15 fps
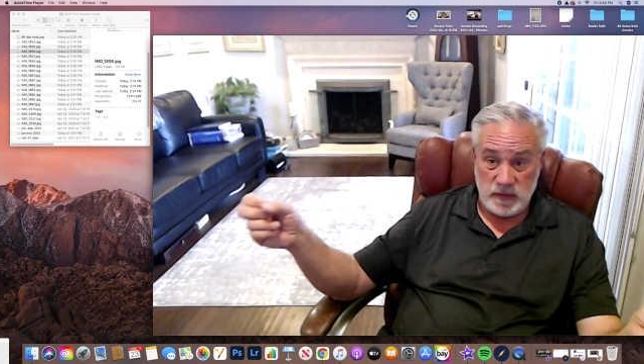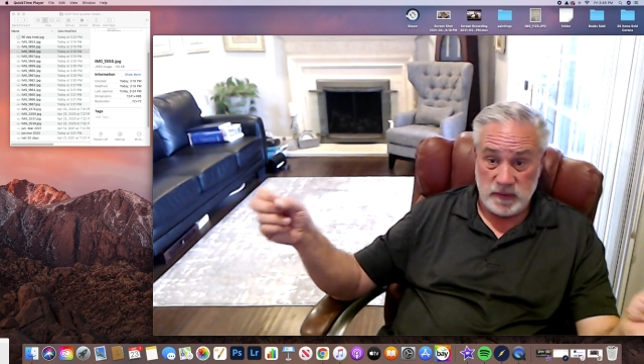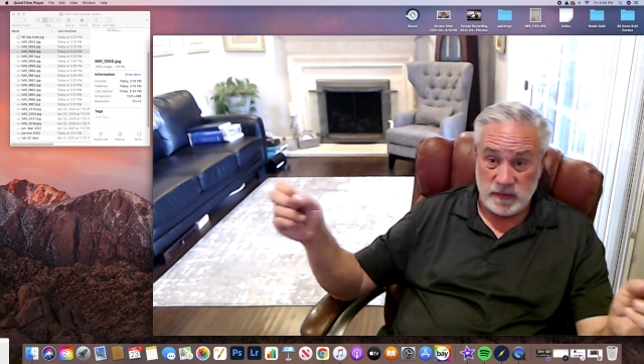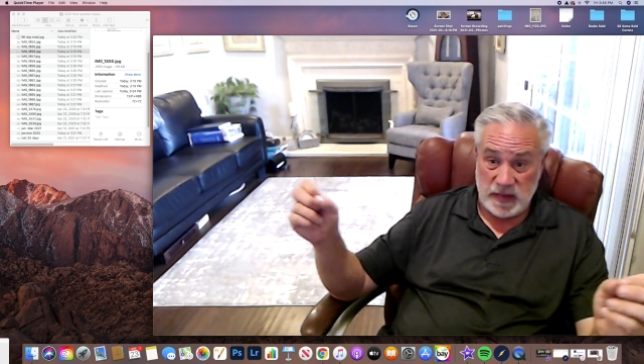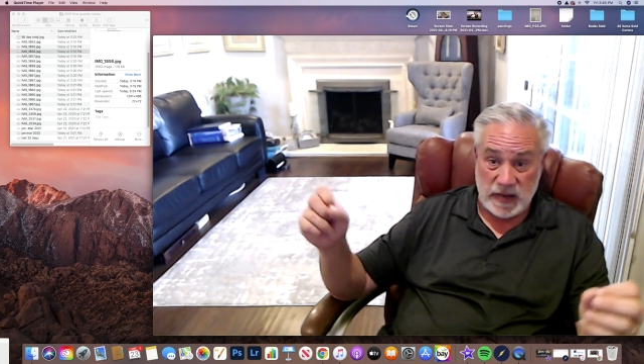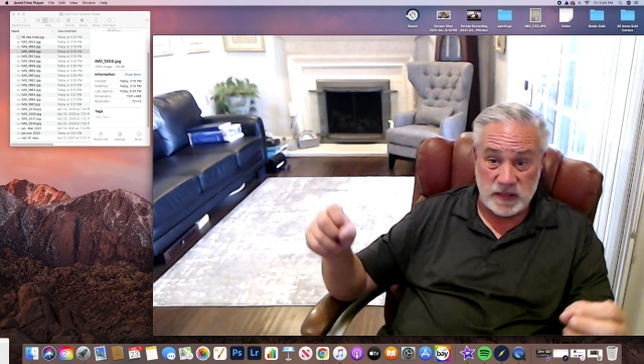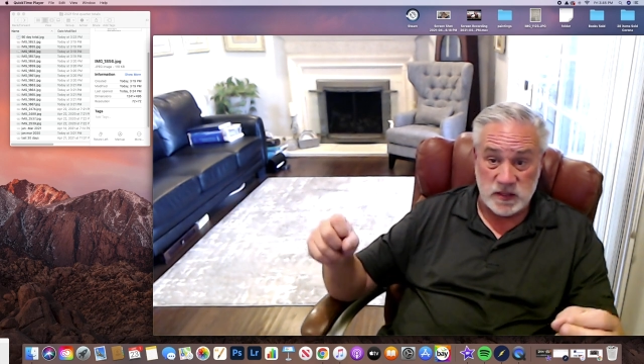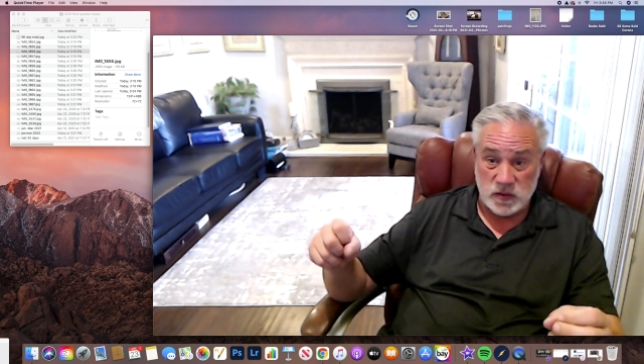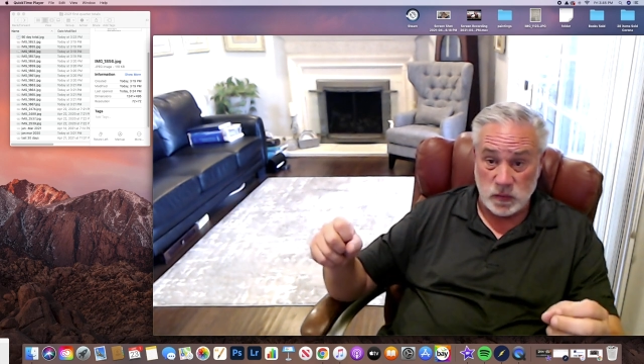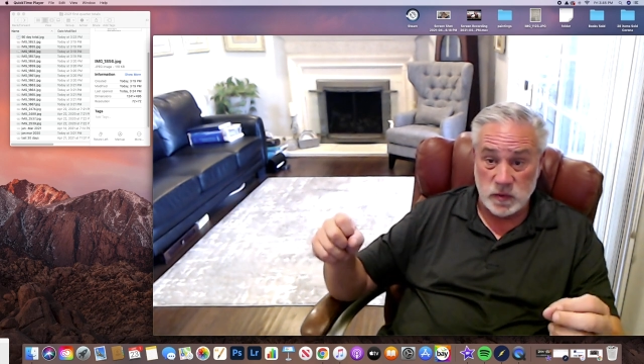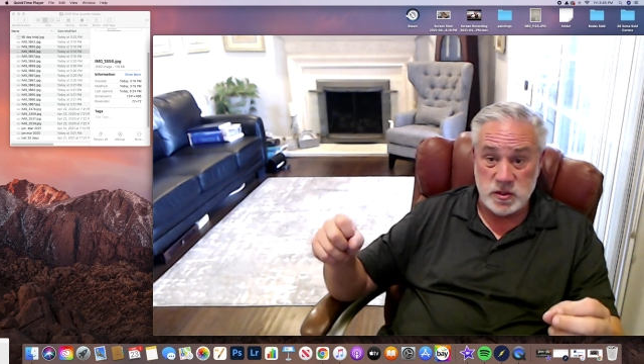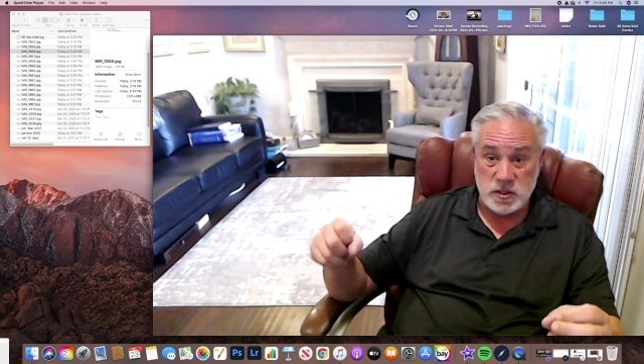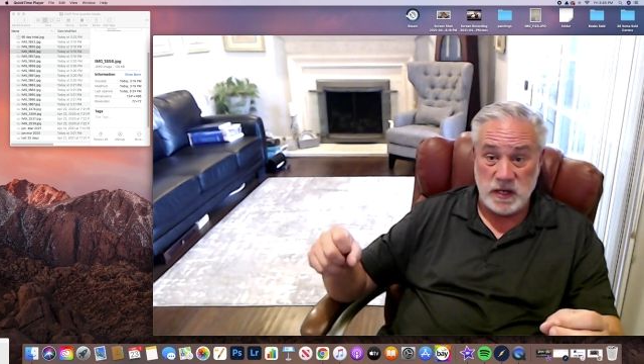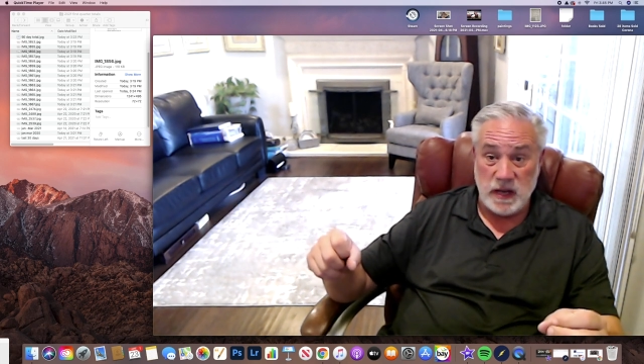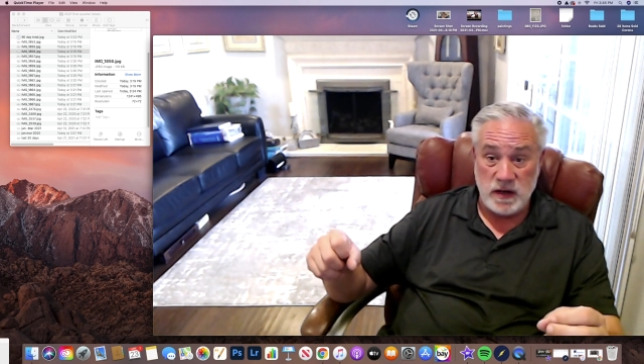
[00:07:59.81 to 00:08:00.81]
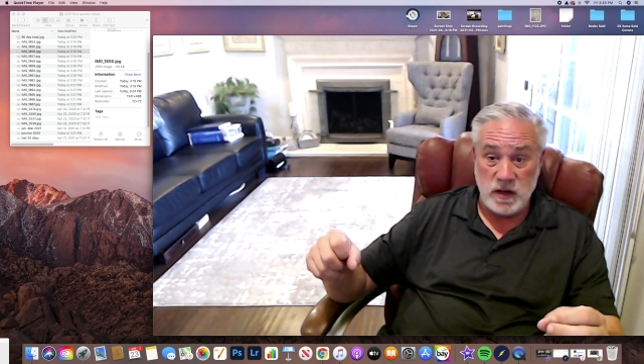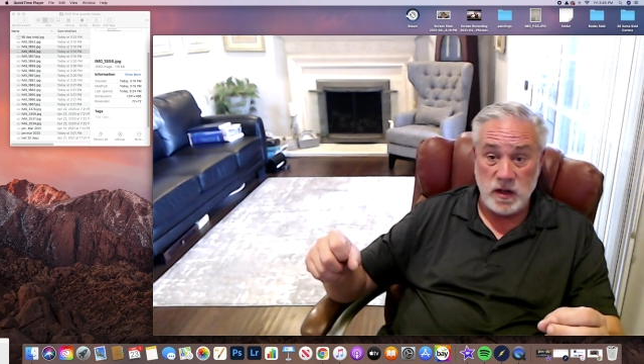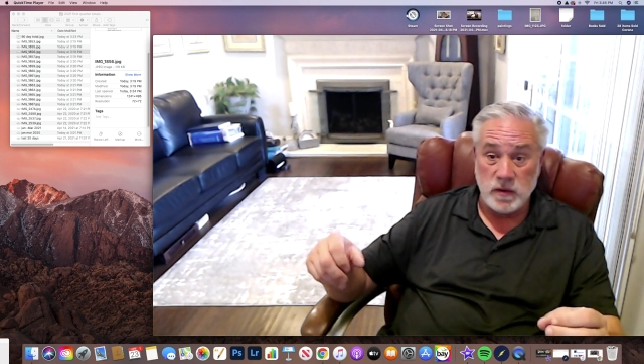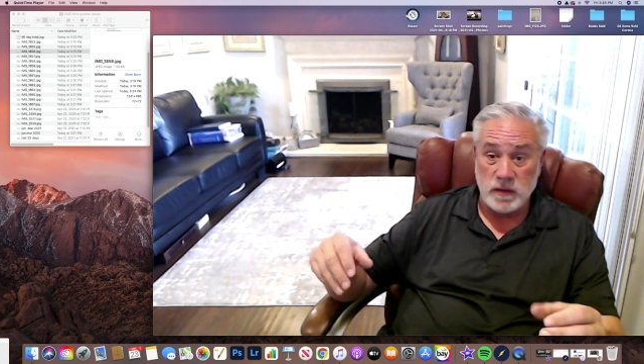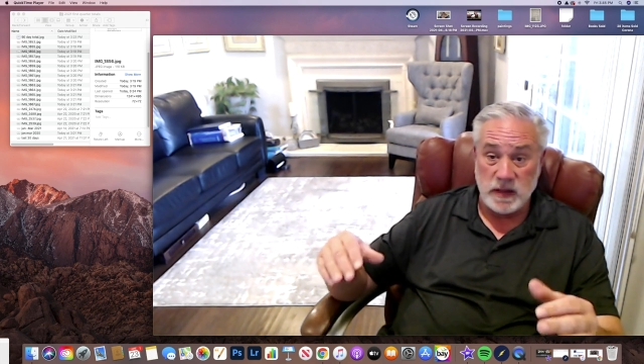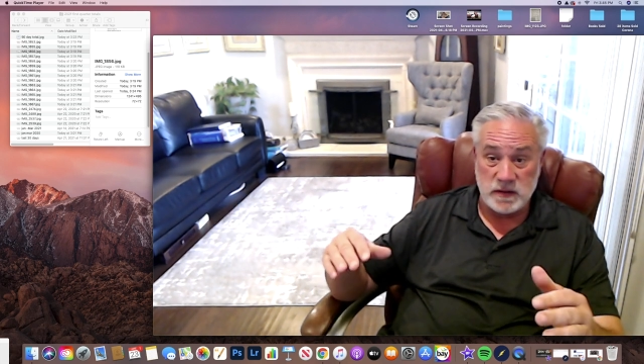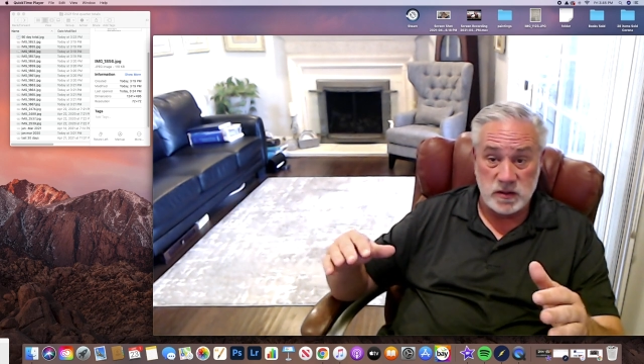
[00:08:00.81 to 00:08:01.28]
That's what you got to
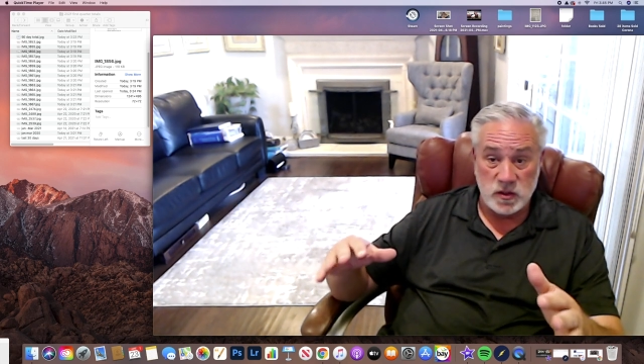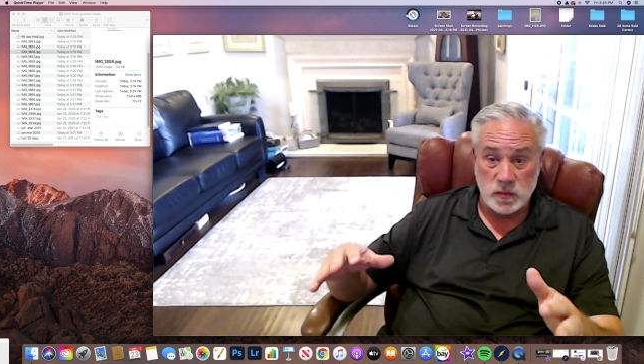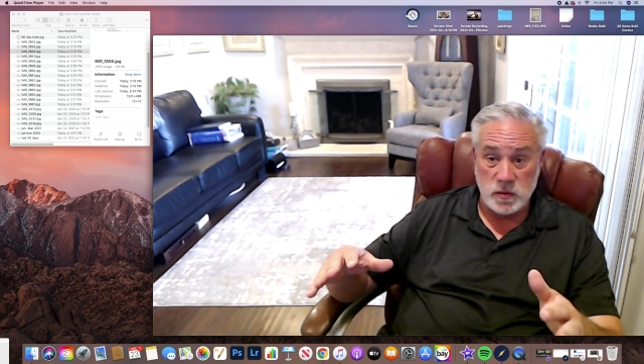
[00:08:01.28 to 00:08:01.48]
know. That's your